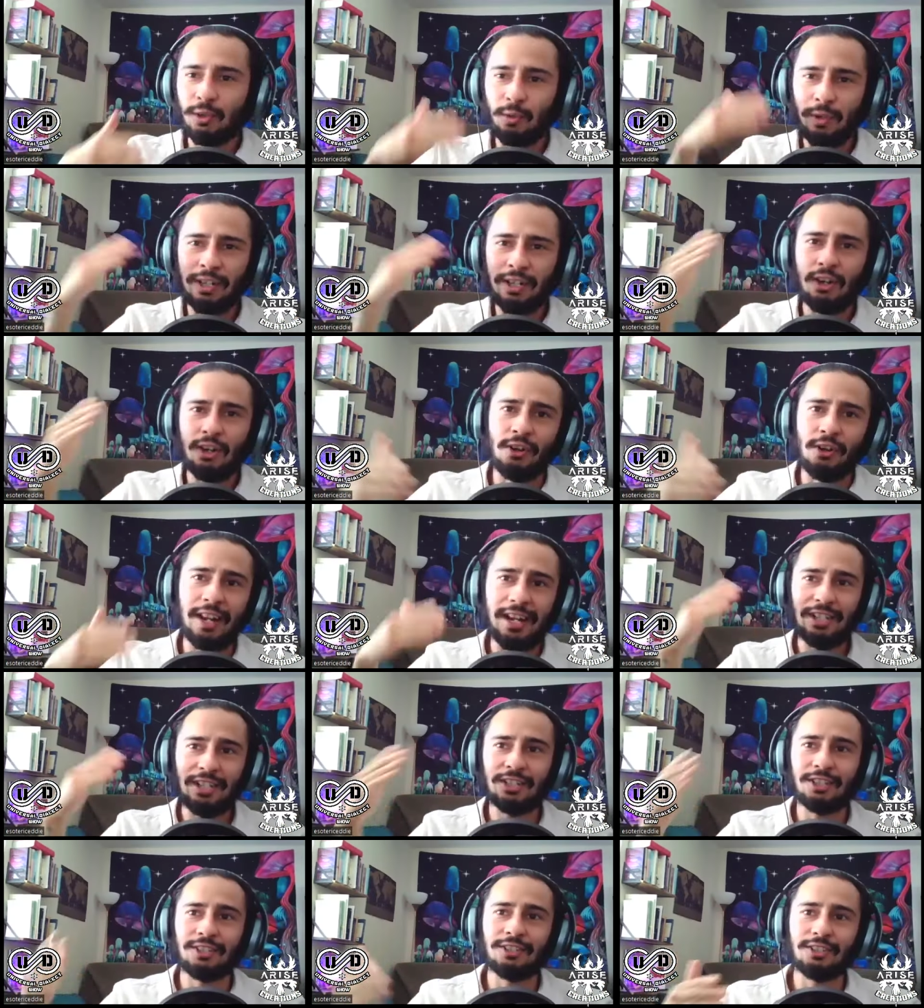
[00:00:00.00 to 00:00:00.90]
through
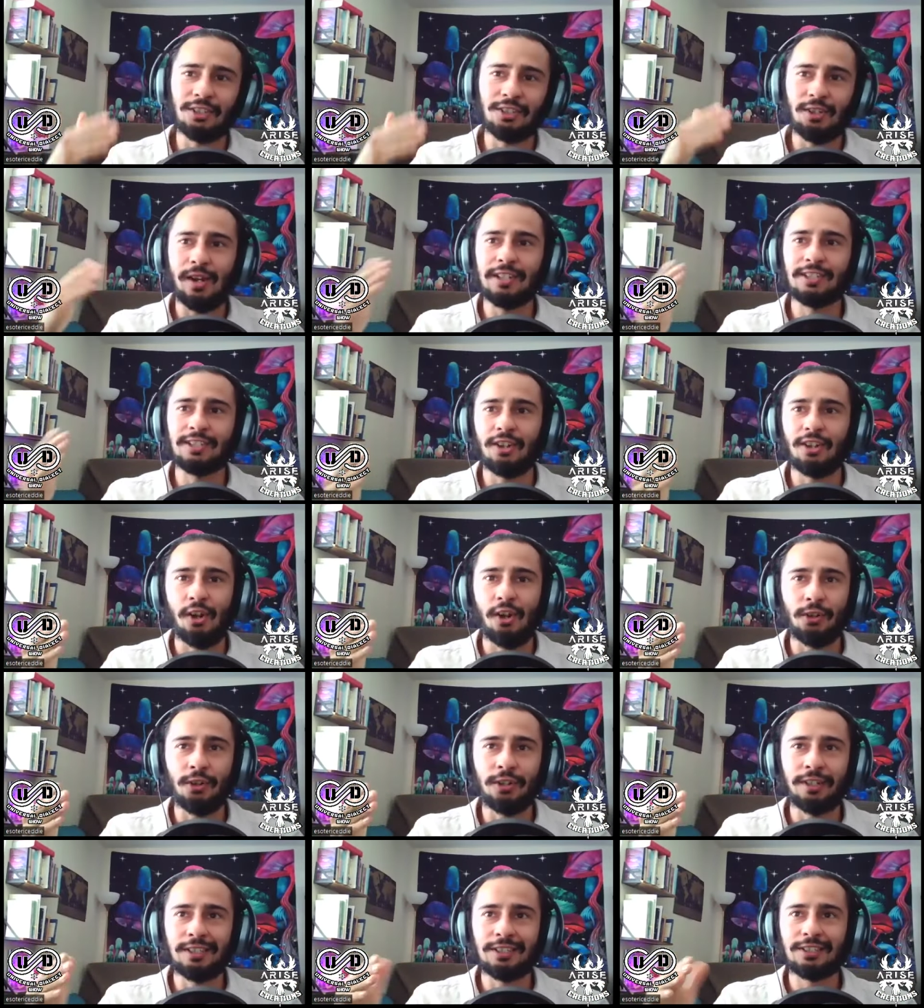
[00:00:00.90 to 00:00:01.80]
incarnations, you know, as an
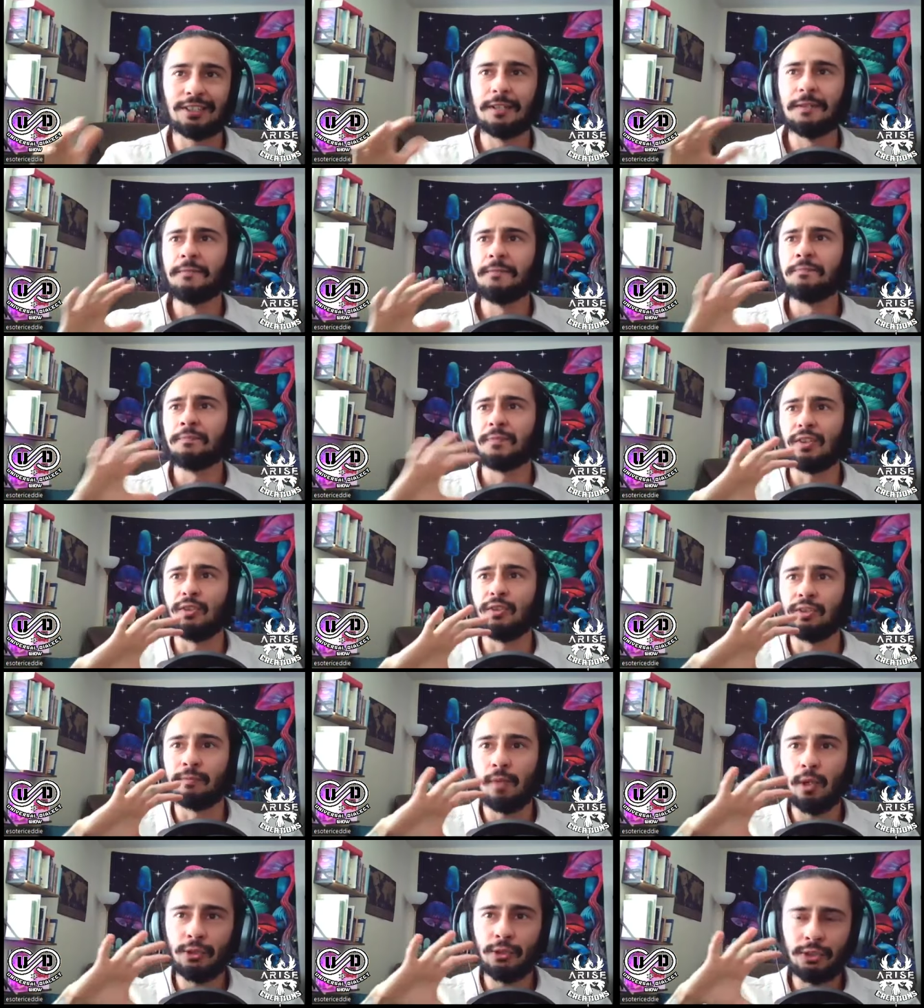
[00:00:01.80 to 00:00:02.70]
artist it
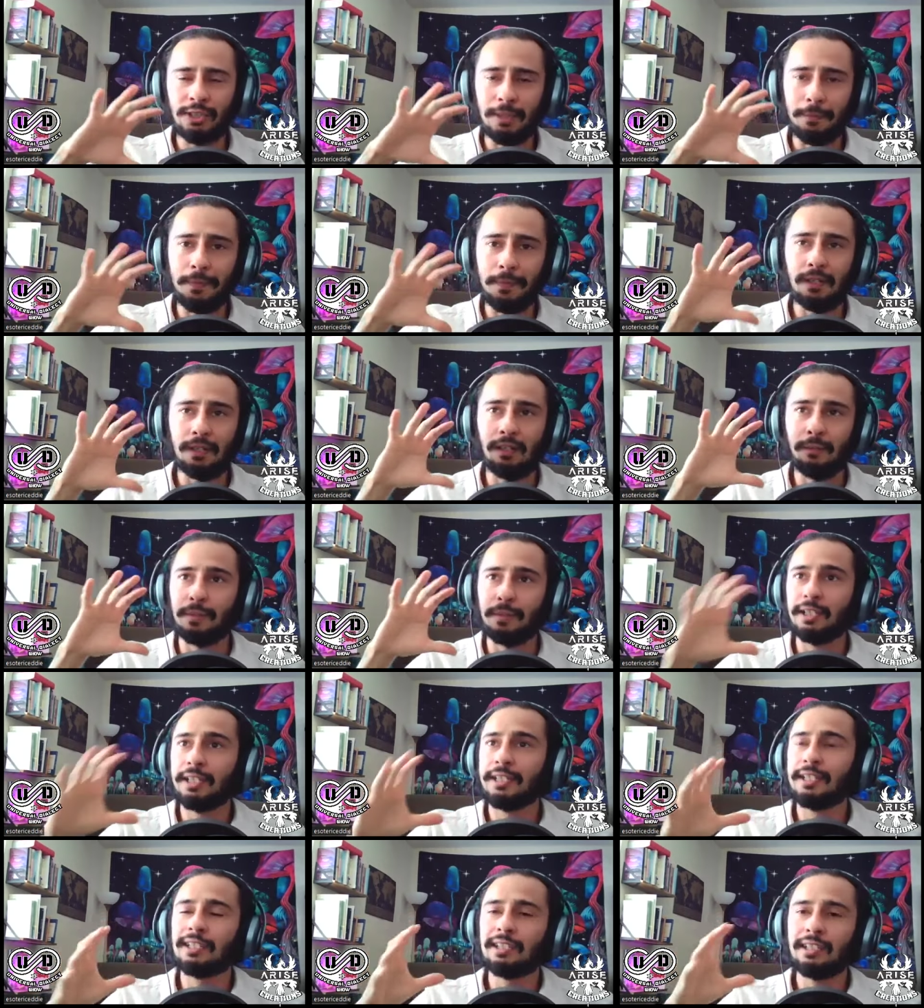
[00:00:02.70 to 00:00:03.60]
was mostly uh,
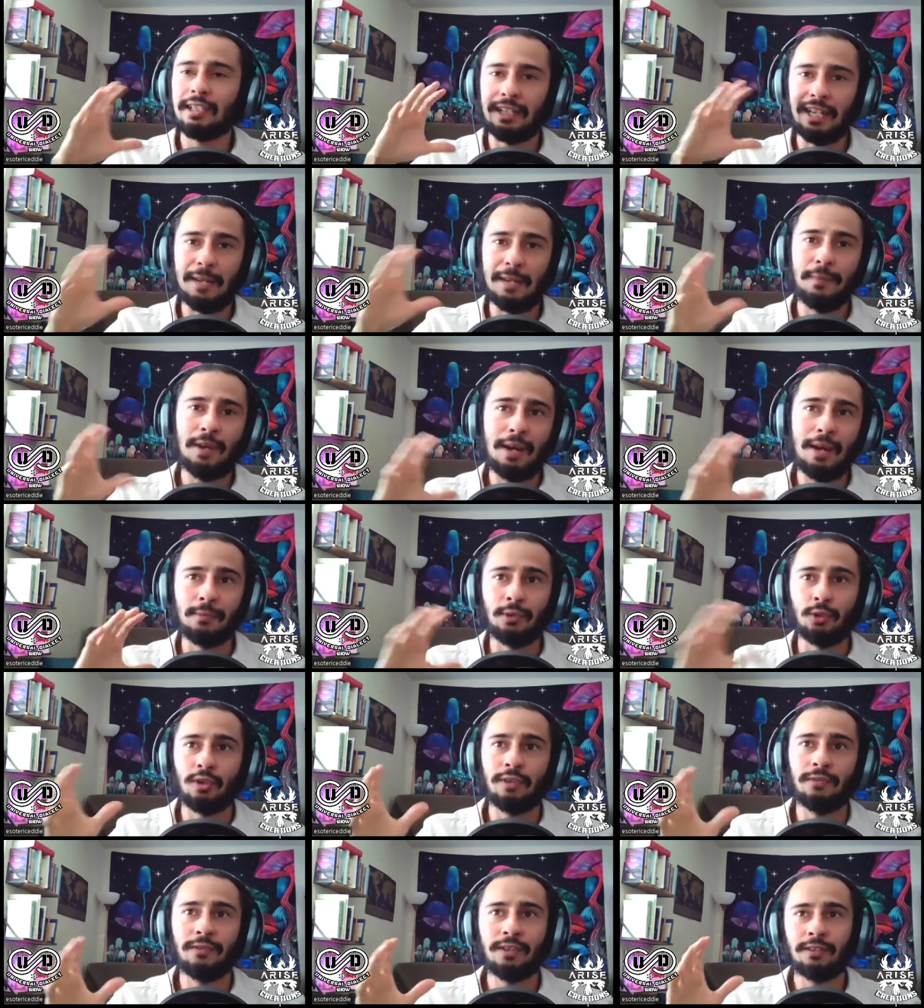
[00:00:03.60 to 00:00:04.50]
politically and hip hop
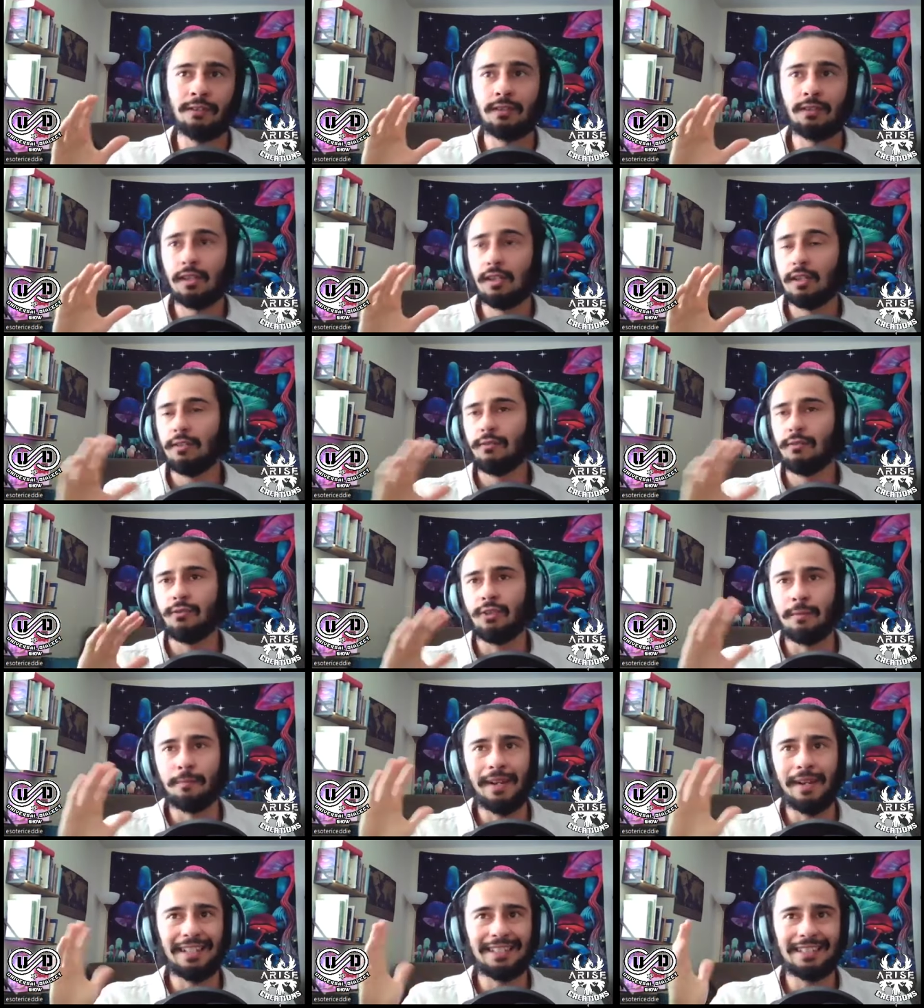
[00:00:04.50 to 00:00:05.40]
driven
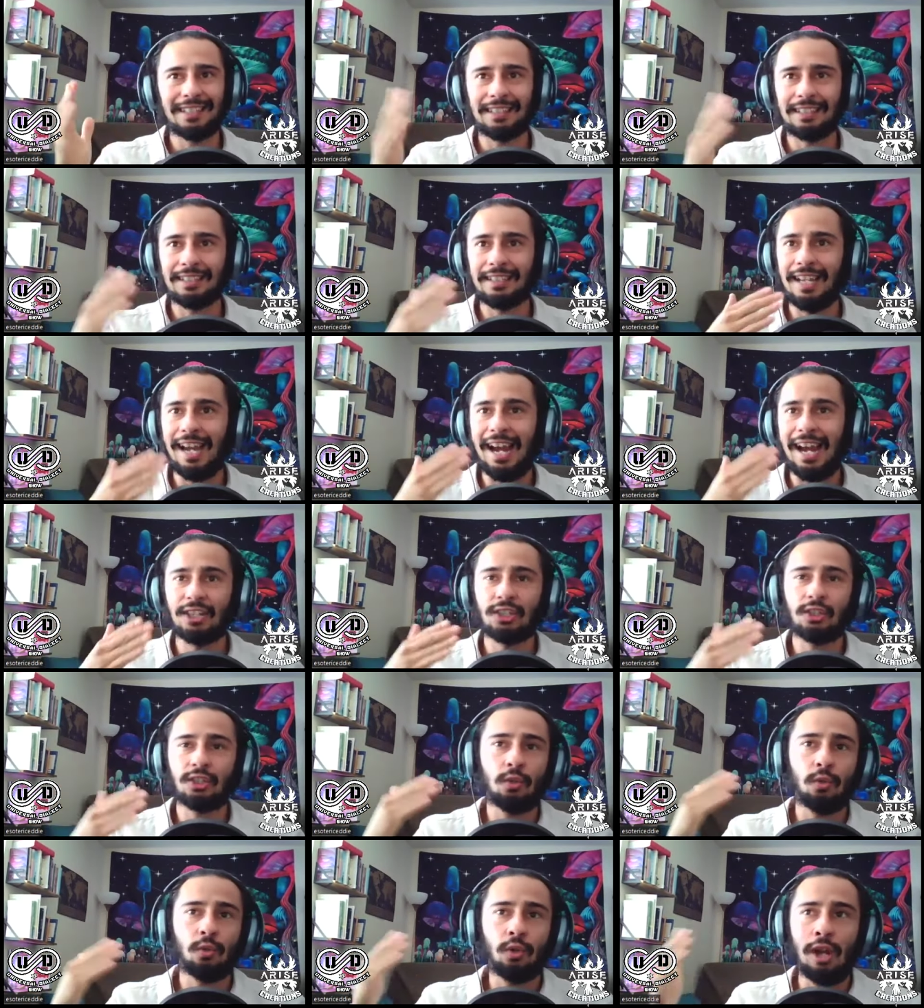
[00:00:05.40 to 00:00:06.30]
from basically high
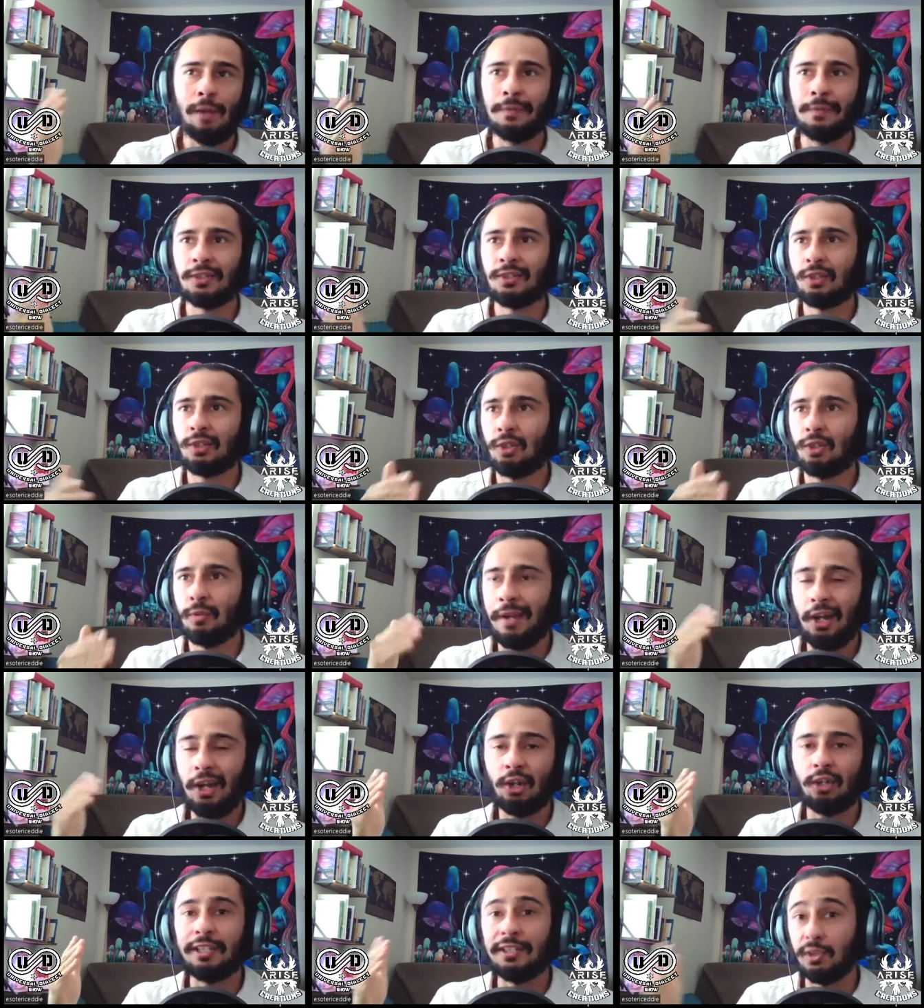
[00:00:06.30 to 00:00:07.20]
school up until my
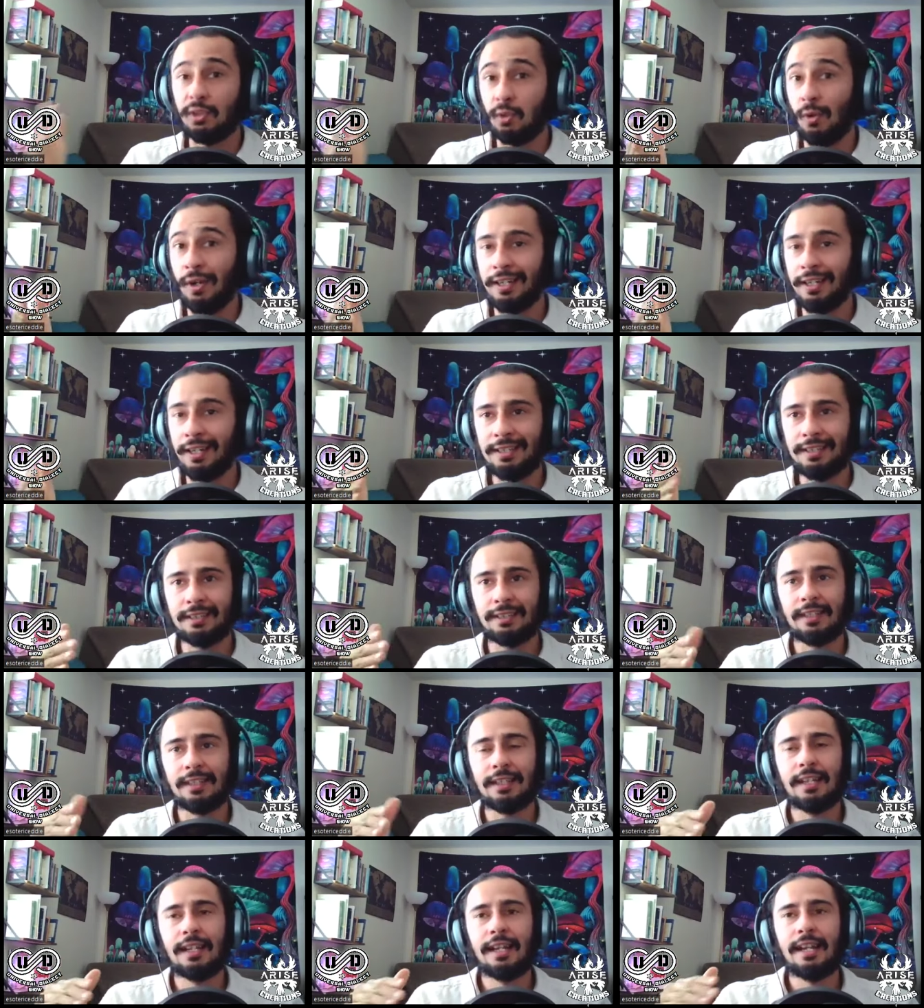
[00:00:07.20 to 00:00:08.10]
early 20s.